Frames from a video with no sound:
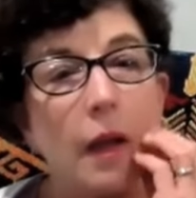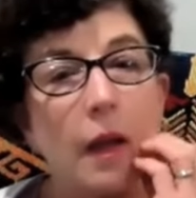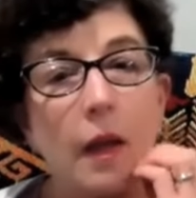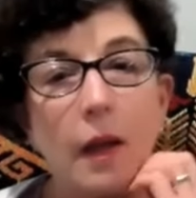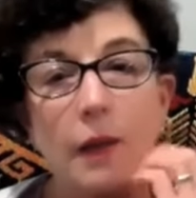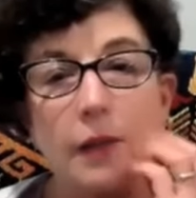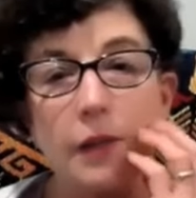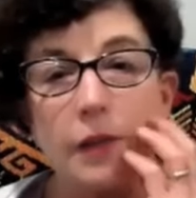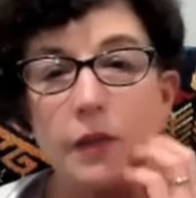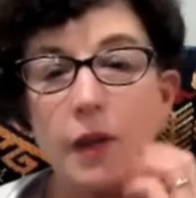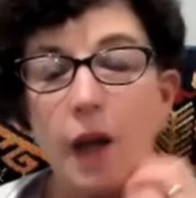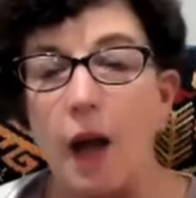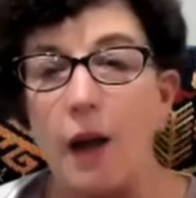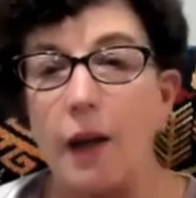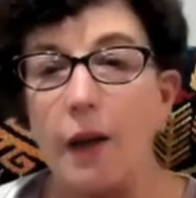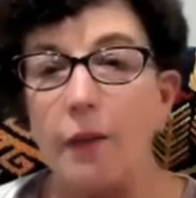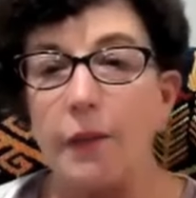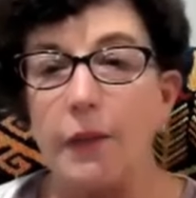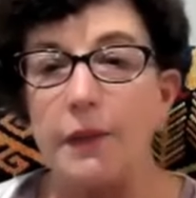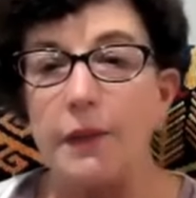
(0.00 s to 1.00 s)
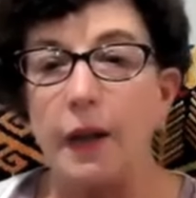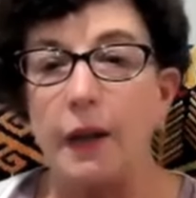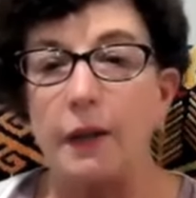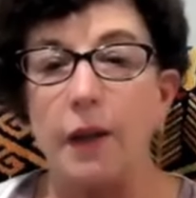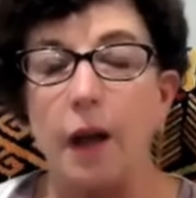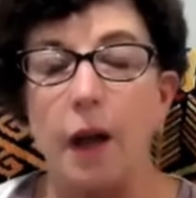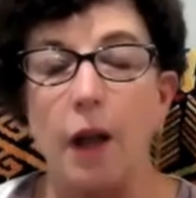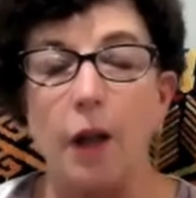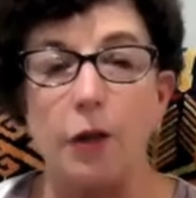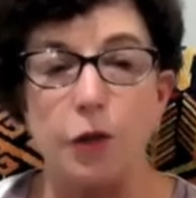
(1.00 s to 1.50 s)
it's not on the
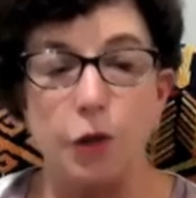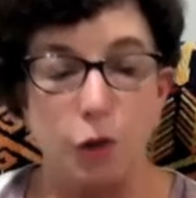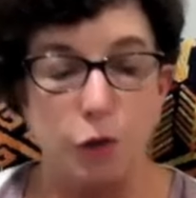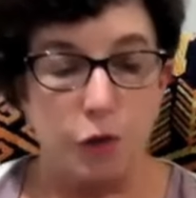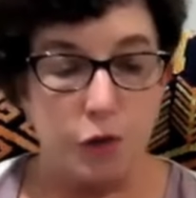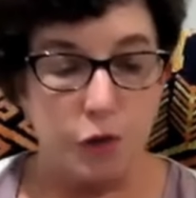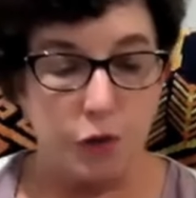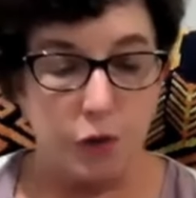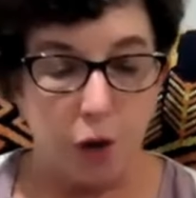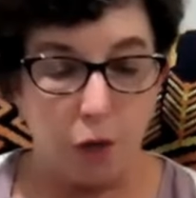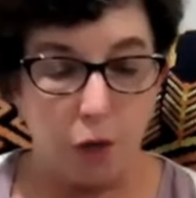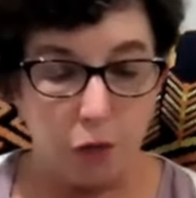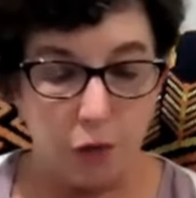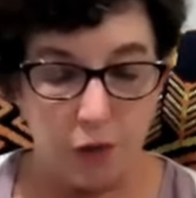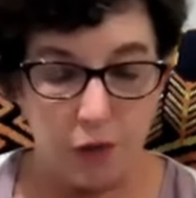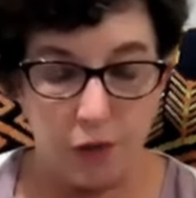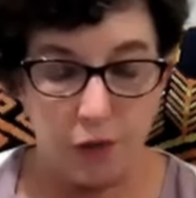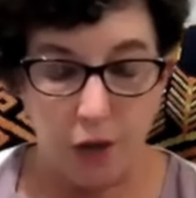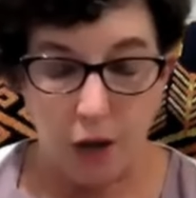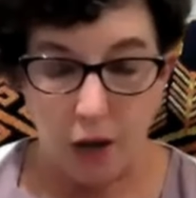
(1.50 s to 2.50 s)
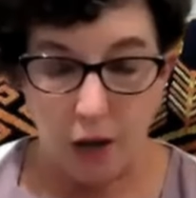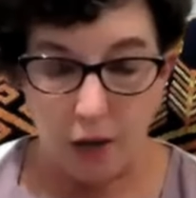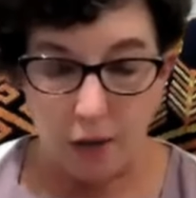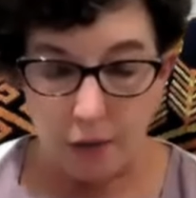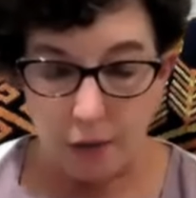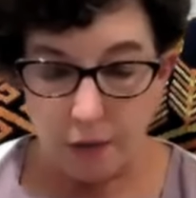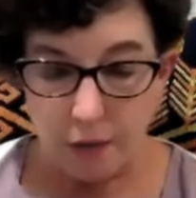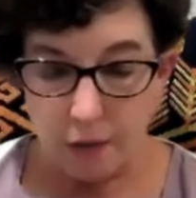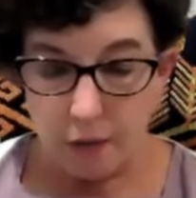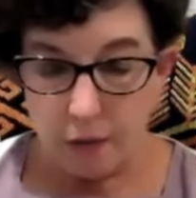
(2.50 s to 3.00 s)
technology or discovery side.
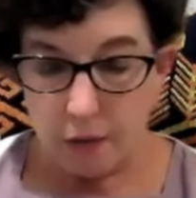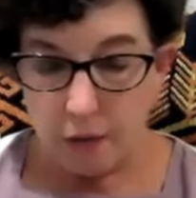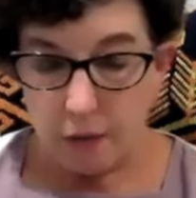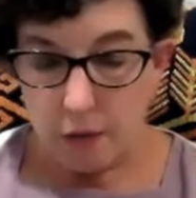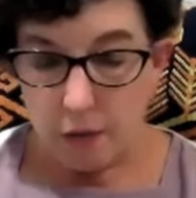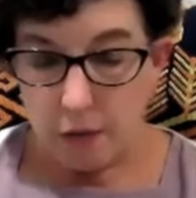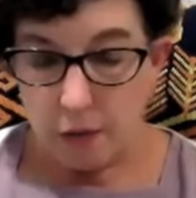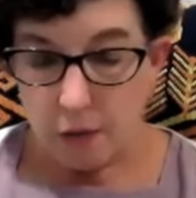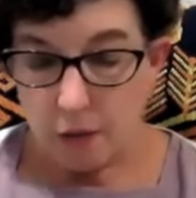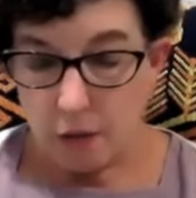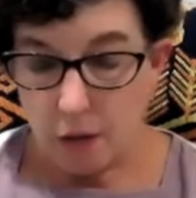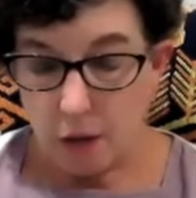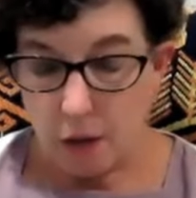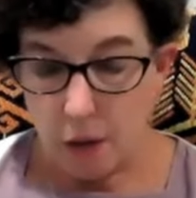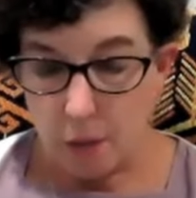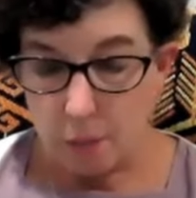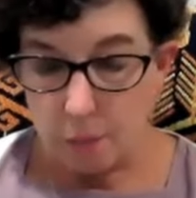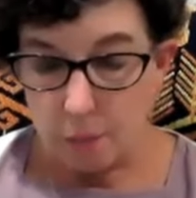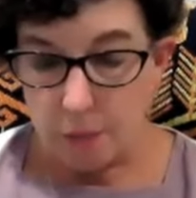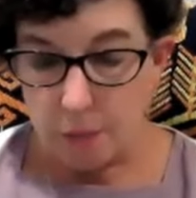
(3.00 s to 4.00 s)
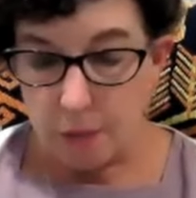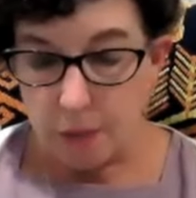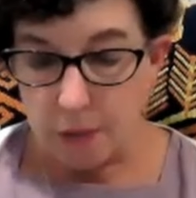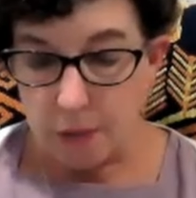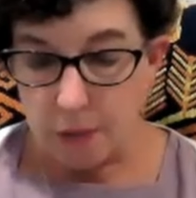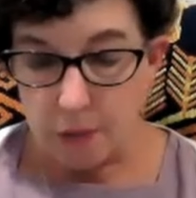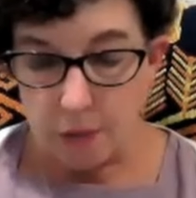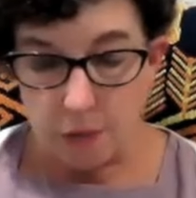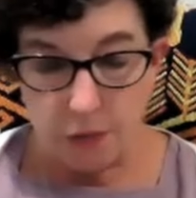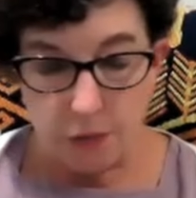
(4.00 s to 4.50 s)
It
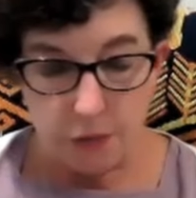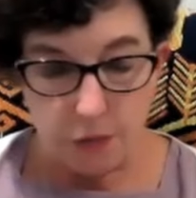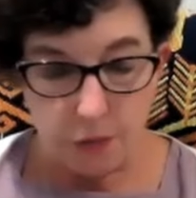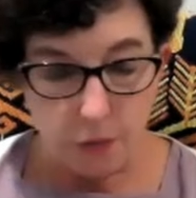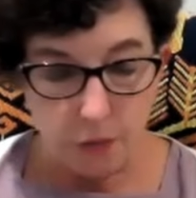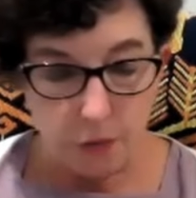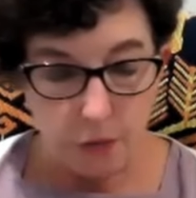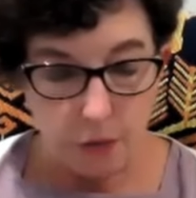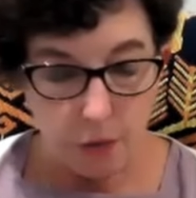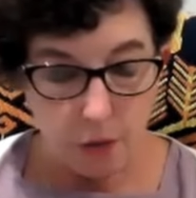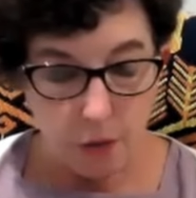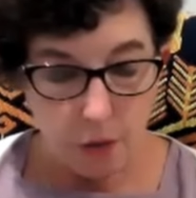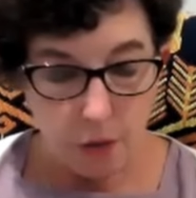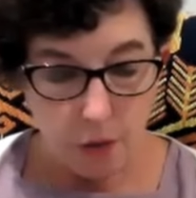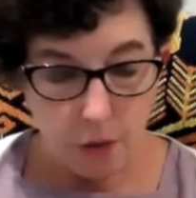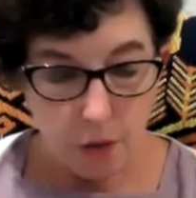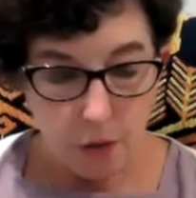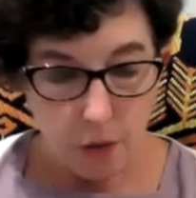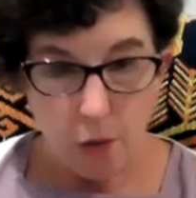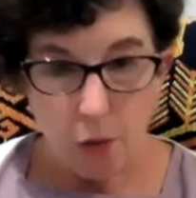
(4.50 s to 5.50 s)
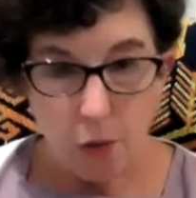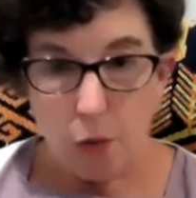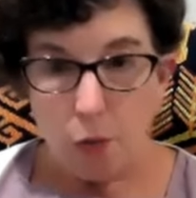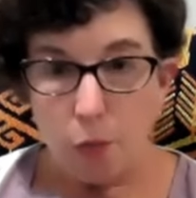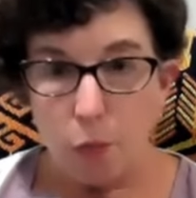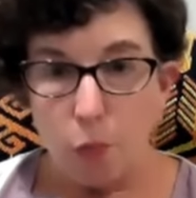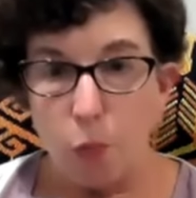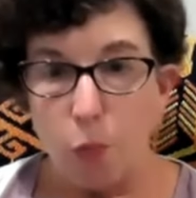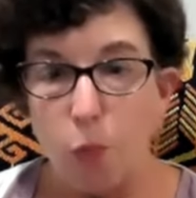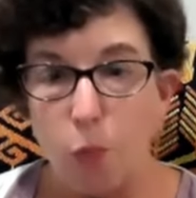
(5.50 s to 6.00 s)
is,
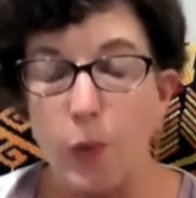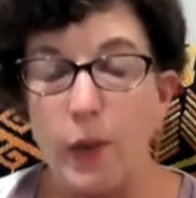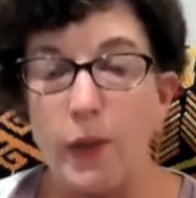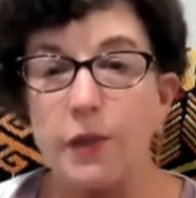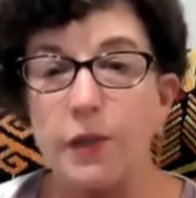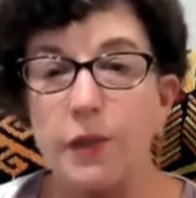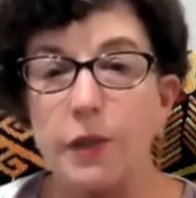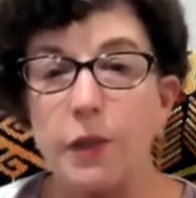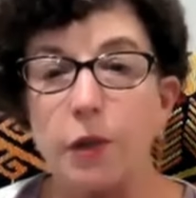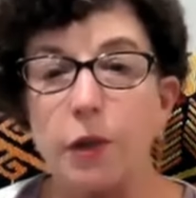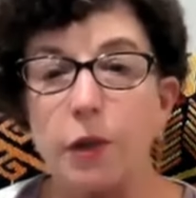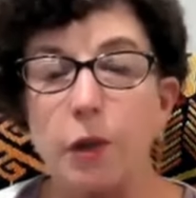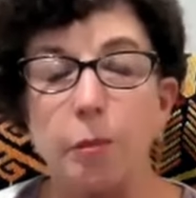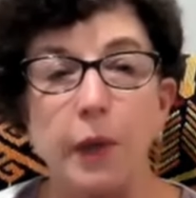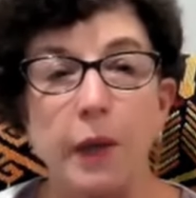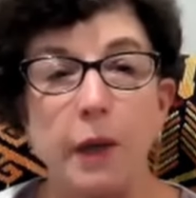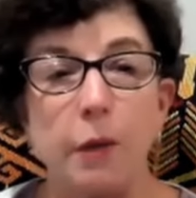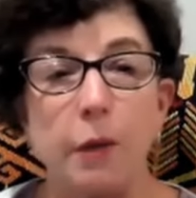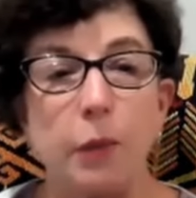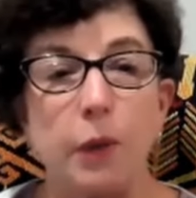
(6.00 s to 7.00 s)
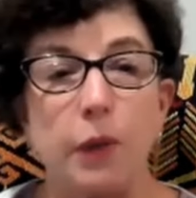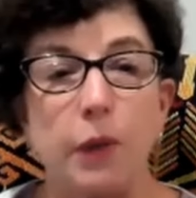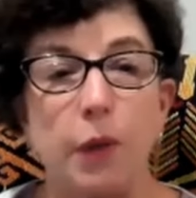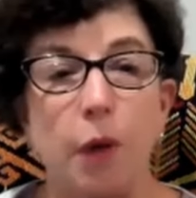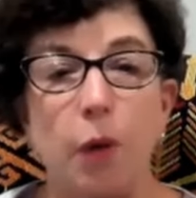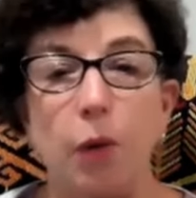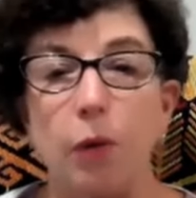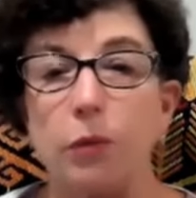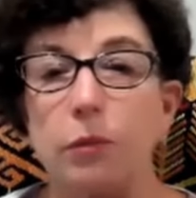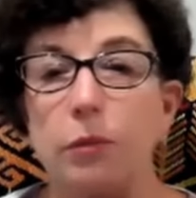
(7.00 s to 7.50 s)
we still compete with
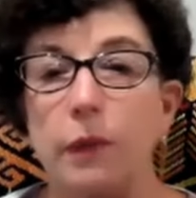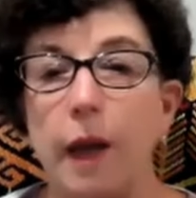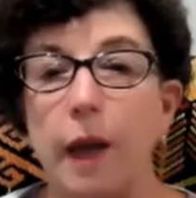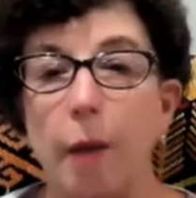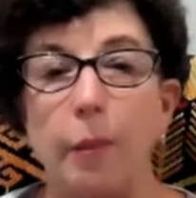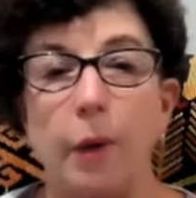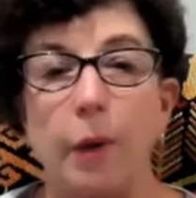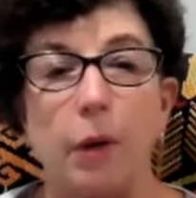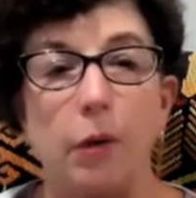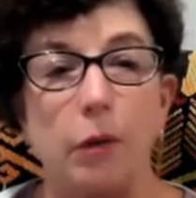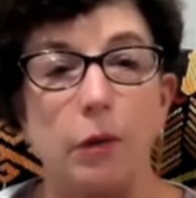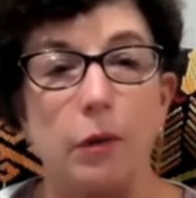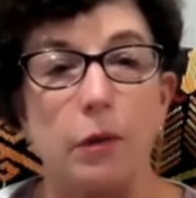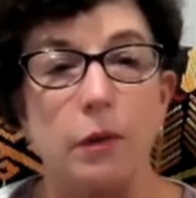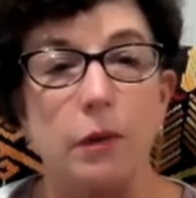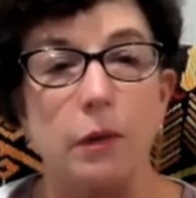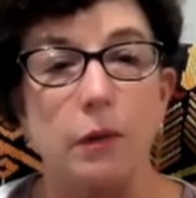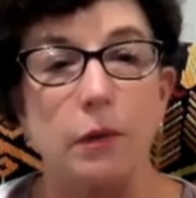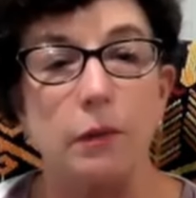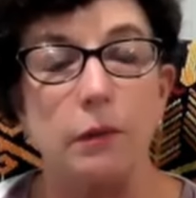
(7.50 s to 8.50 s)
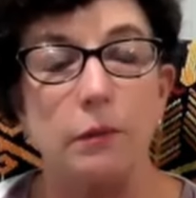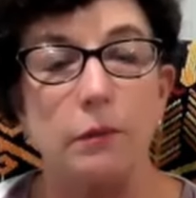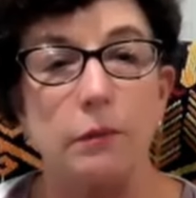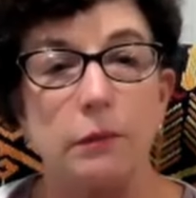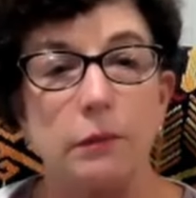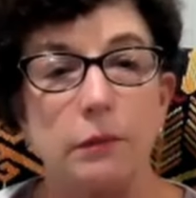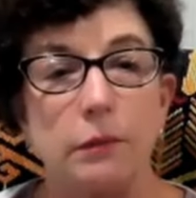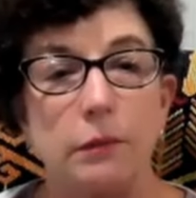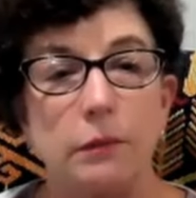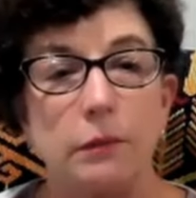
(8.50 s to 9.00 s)
old chemicals.
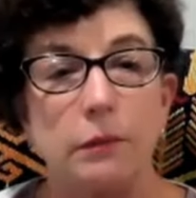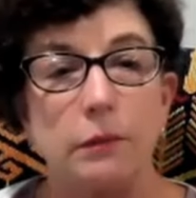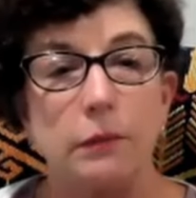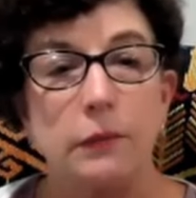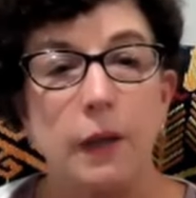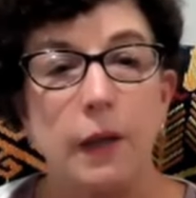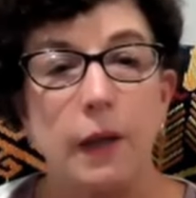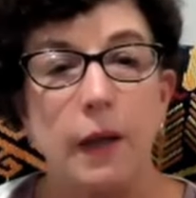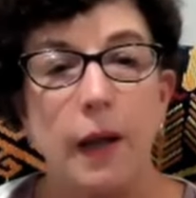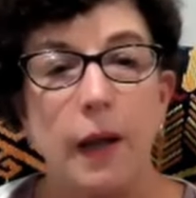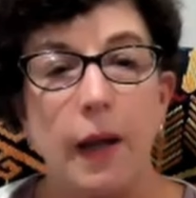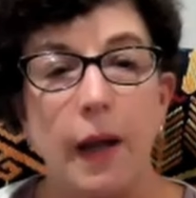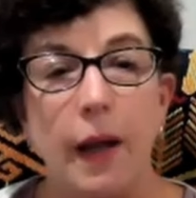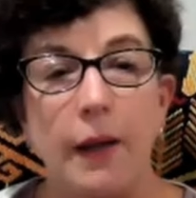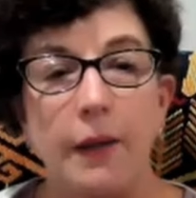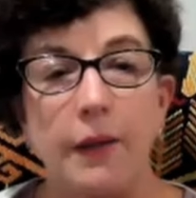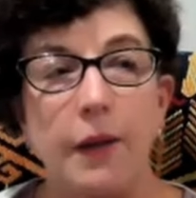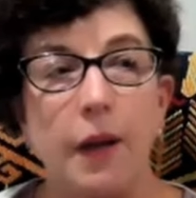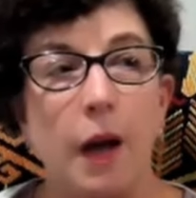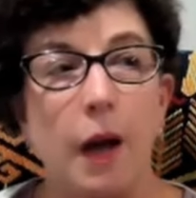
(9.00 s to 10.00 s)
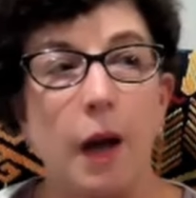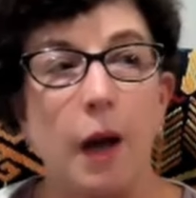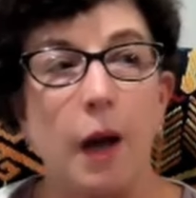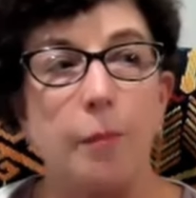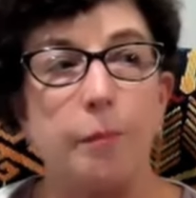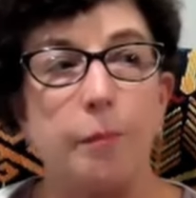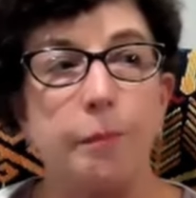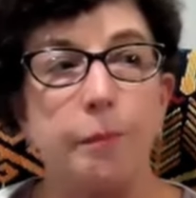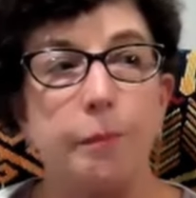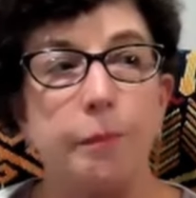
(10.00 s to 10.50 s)
And
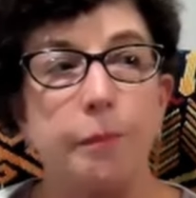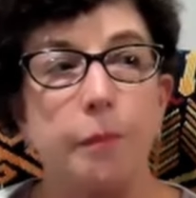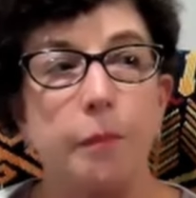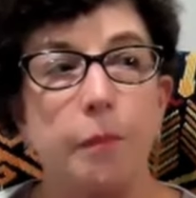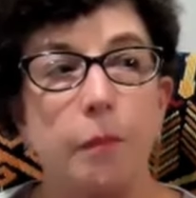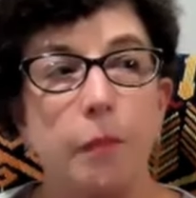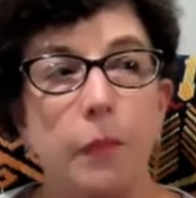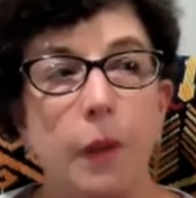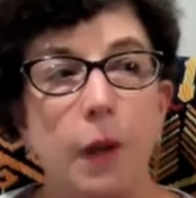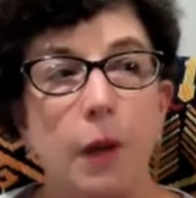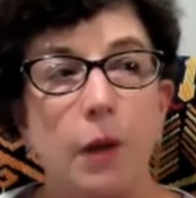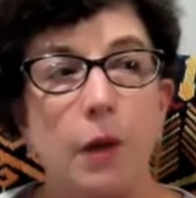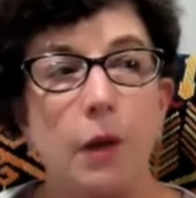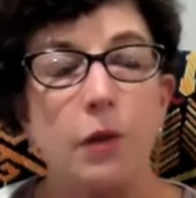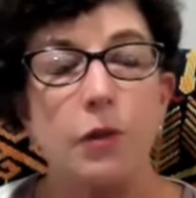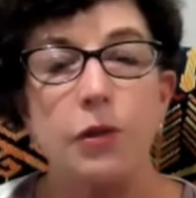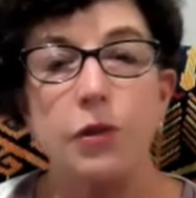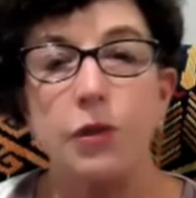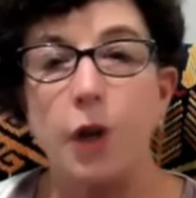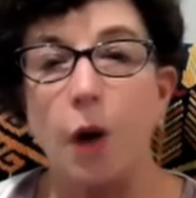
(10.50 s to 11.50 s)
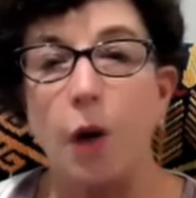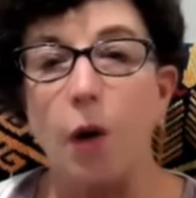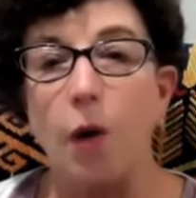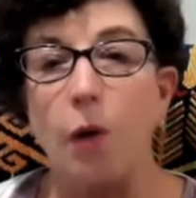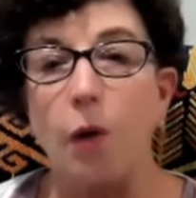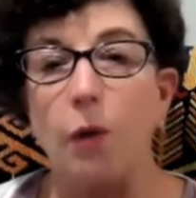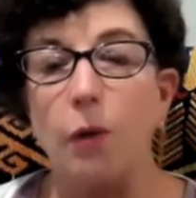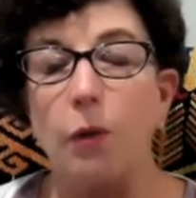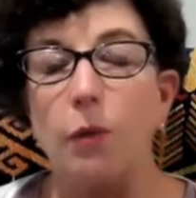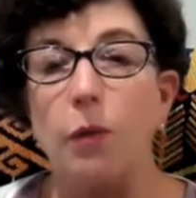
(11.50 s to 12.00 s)

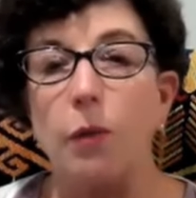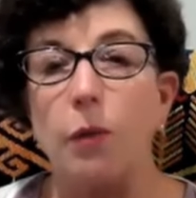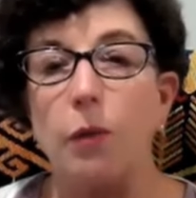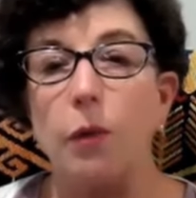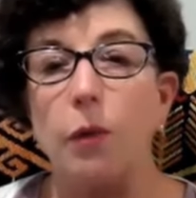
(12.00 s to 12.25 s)
so